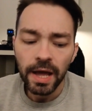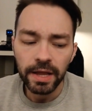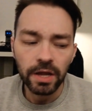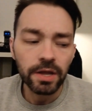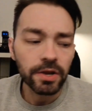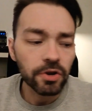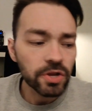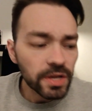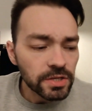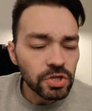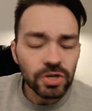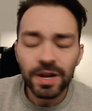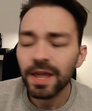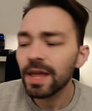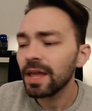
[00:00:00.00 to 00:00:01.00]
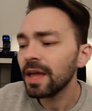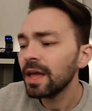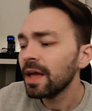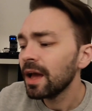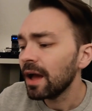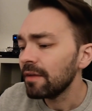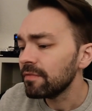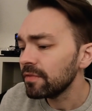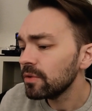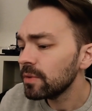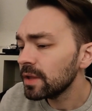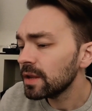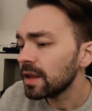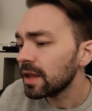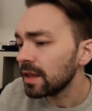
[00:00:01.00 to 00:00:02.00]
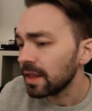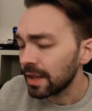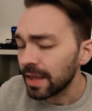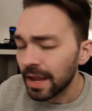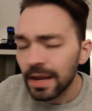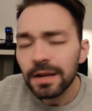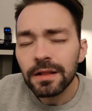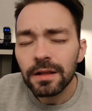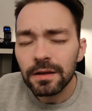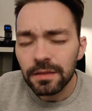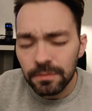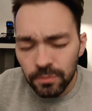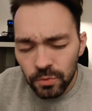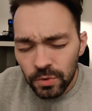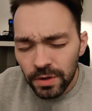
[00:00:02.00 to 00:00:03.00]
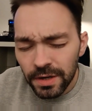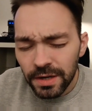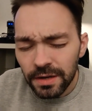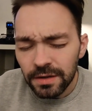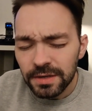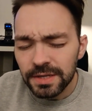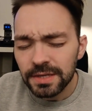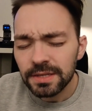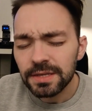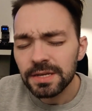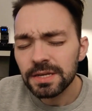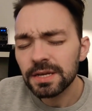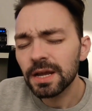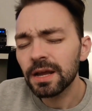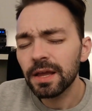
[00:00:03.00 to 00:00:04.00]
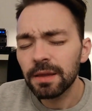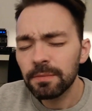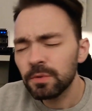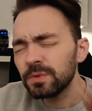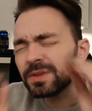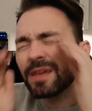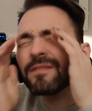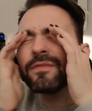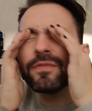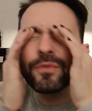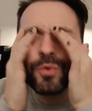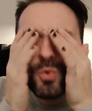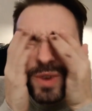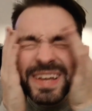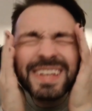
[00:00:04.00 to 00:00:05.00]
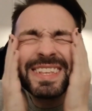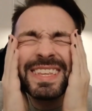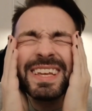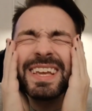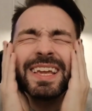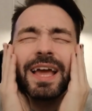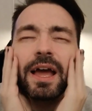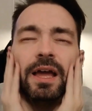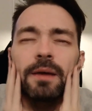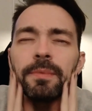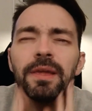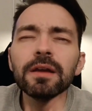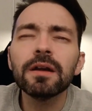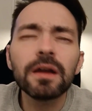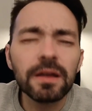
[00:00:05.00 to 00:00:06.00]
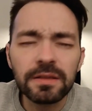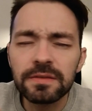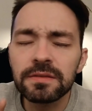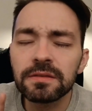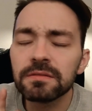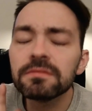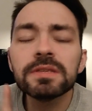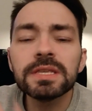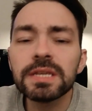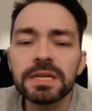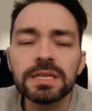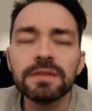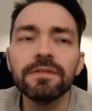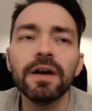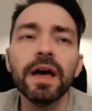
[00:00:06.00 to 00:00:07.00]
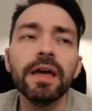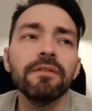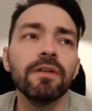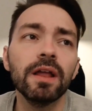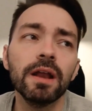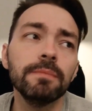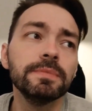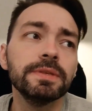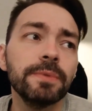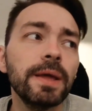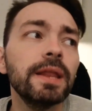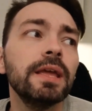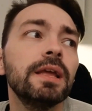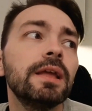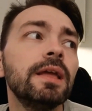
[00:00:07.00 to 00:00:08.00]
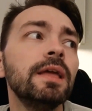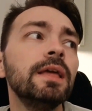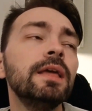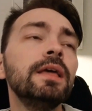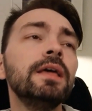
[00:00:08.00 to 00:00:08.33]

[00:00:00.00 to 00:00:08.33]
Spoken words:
I got here yesterday. I flew in at like 8 o'clock in the morning, DC time. It was freezing. I come here, it's 65, and I'm sweating.